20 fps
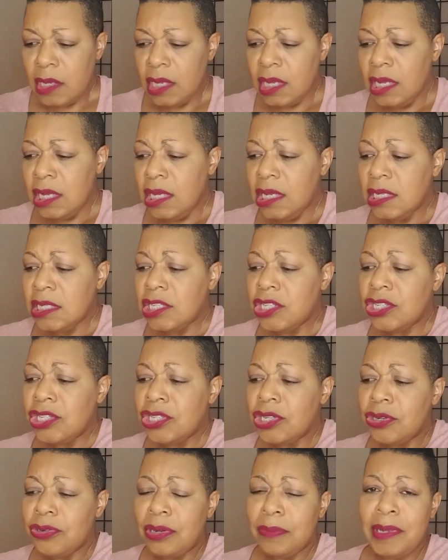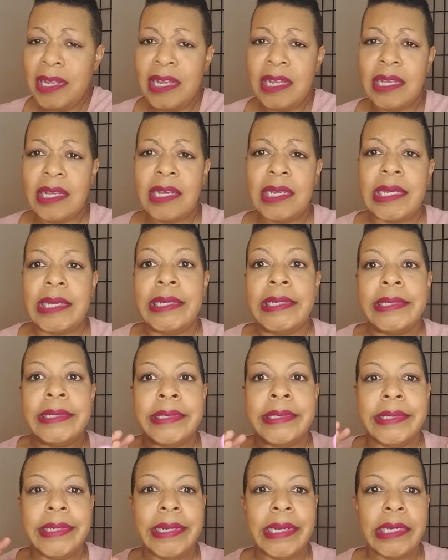And so I'm like,
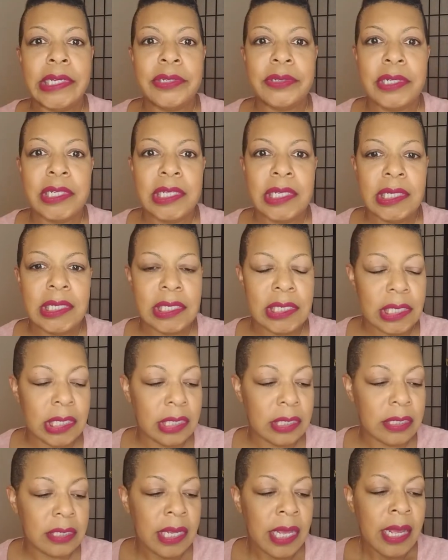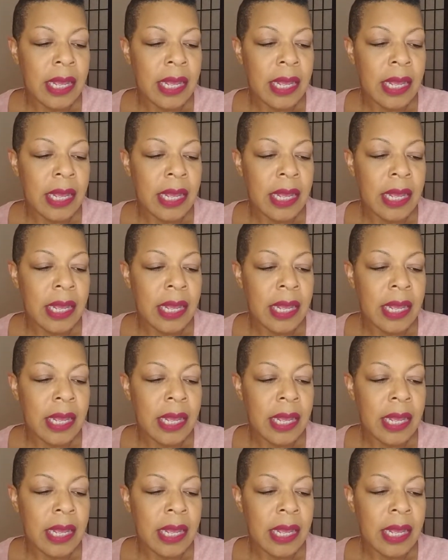how do you clean these things?